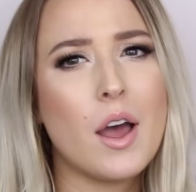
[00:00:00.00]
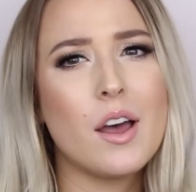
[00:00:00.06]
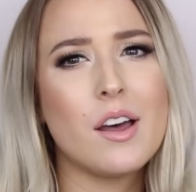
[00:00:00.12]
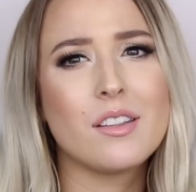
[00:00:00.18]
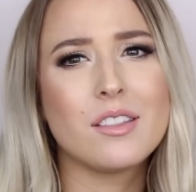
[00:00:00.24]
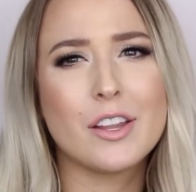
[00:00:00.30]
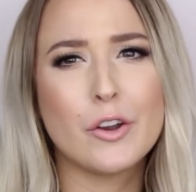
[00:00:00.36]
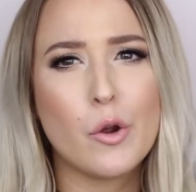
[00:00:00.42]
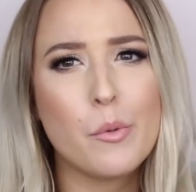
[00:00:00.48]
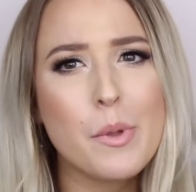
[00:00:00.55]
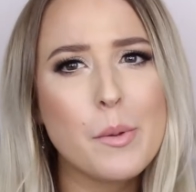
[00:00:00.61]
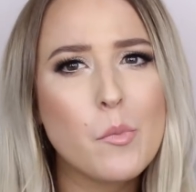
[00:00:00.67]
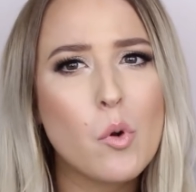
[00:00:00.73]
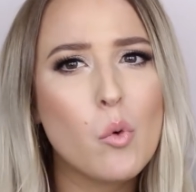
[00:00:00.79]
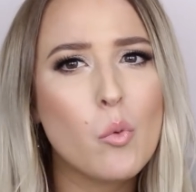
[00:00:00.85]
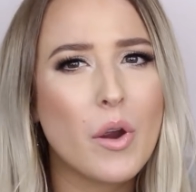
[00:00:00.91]
a little
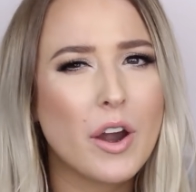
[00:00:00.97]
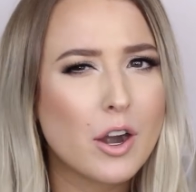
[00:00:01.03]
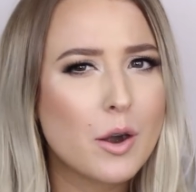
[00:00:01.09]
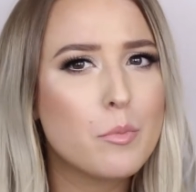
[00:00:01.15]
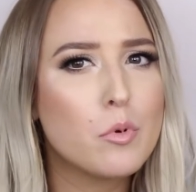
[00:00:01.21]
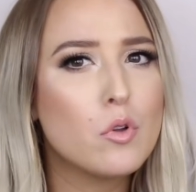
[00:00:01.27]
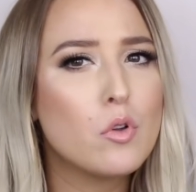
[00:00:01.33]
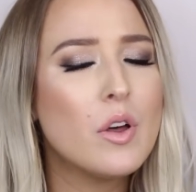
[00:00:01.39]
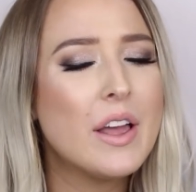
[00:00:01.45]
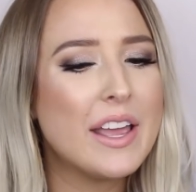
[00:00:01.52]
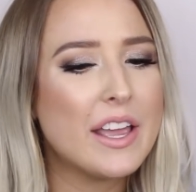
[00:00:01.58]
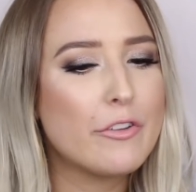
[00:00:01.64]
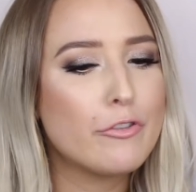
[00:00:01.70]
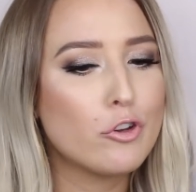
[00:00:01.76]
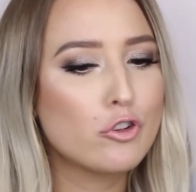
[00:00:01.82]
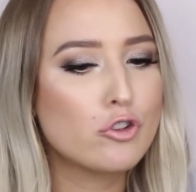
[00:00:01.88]
bit more wearable
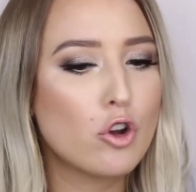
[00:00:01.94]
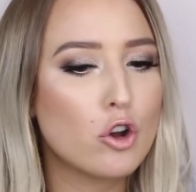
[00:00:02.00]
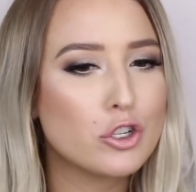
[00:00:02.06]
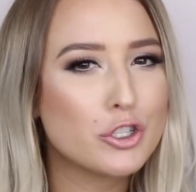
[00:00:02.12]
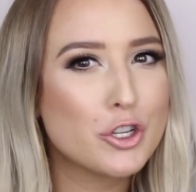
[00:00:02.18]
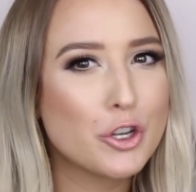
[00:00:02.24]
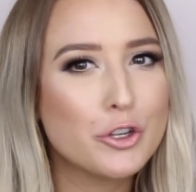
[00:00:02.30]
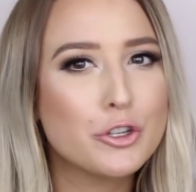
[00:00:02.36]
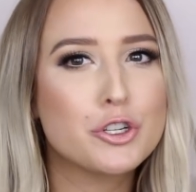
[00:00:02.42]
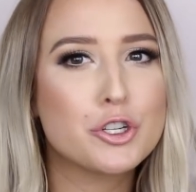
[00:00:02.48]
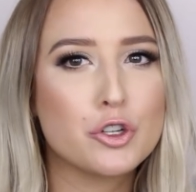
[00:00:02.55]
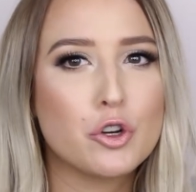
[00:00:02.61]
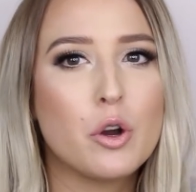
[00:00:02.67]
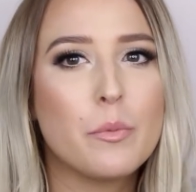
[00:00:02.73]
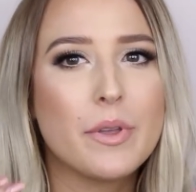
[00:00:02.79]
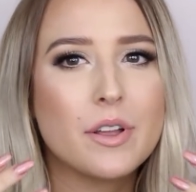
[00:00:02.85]
if you're not too
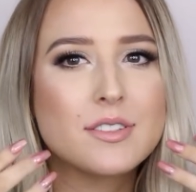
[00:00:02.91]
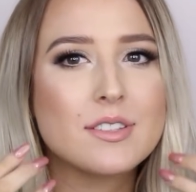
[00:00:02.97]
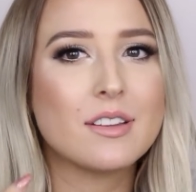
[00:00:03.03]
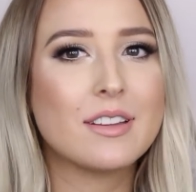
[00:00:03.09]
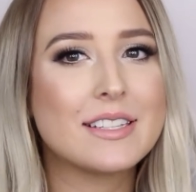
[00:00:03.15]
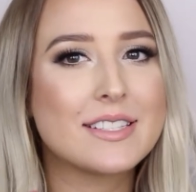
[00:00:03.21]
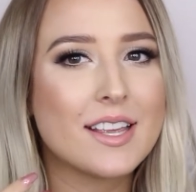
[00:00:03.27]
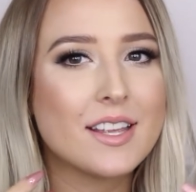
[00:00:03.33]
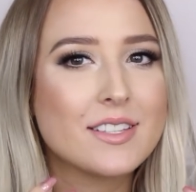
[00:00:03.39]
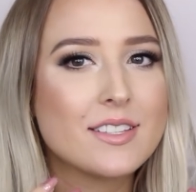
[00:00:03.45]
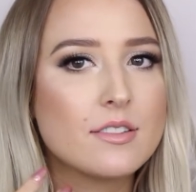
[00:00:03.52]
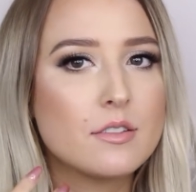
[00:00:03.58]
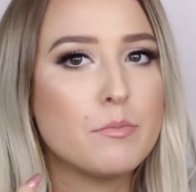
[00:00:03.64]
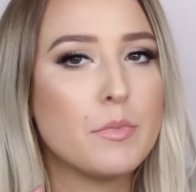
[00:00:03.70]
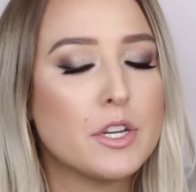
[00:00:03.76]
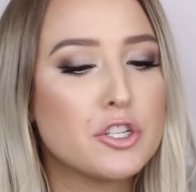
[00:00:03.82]
sure because it lets a
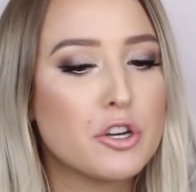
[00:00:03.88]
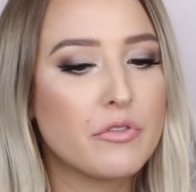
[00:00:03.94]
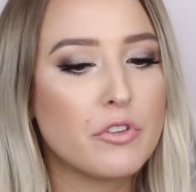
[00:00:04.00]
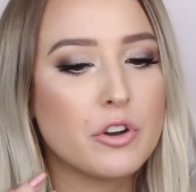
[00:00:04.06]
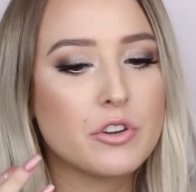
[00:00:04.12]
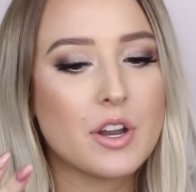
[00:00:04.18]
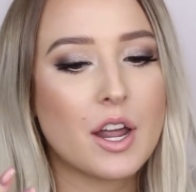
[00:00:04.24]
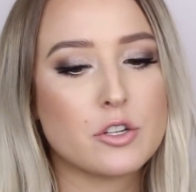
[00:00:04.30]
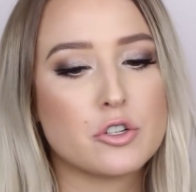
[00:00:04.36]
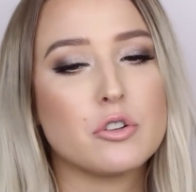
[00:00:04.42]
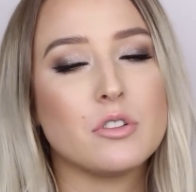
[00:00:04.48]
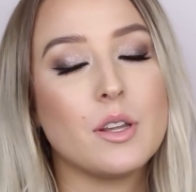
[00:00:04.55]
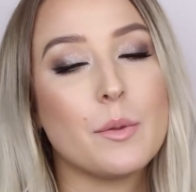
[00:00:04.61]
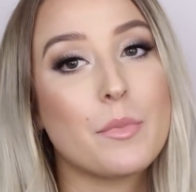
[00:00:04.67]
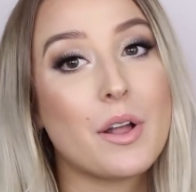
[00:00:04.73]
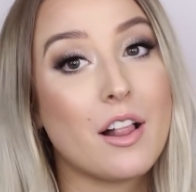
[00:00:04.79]
smidge of your
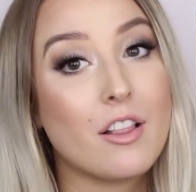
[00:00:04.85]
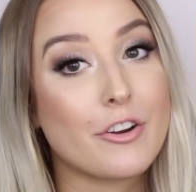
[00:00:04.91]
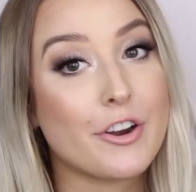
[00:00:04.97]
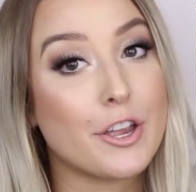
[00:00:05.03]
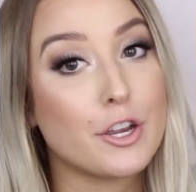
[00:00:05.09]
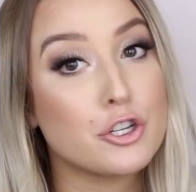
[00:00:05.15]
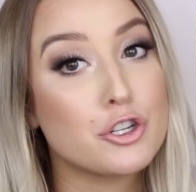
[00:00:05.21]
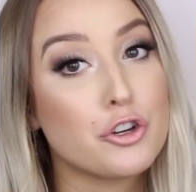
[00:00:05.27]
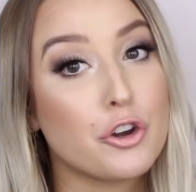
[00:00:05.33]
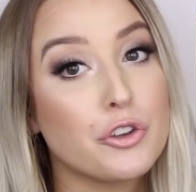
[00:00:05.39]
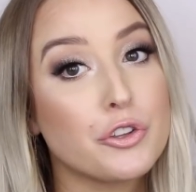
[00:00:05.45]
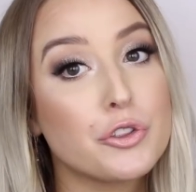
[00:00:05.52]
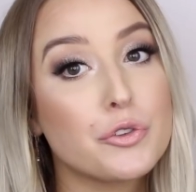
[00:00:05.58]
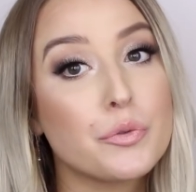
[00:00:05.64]
natural lip coloring show